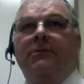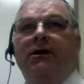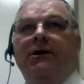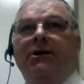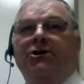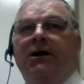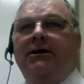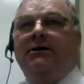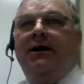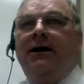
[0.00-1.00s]

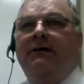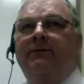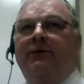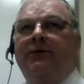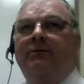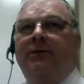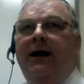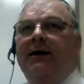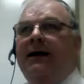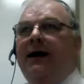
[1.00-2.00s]
attention and for
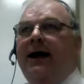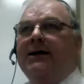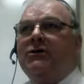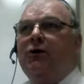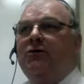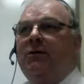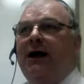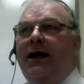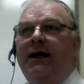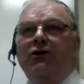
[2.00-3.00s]
being in class with me.
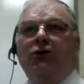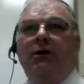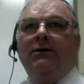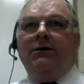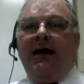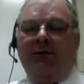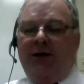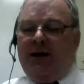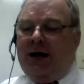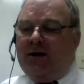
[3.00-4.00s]
I enjoyed the time
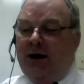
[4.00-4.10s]
together.